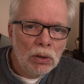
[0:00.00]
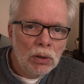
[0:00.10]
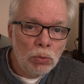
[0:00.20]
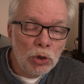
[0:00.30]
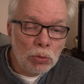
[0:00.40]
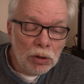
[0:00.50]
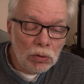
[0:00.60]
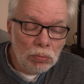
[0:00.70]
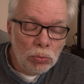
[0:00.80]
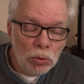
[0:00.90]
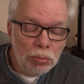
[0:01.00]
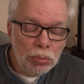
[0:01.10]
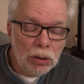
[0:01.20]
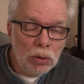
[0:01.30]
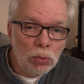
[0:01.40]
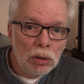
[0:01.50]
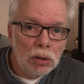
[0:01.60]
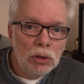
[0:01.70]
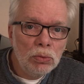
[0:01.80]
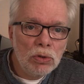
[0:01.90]
which would be really
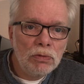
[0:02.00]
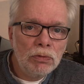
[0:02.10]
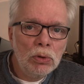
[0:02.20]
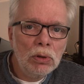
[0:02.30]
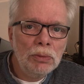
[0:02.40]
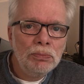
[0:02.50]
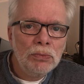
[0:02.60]
useful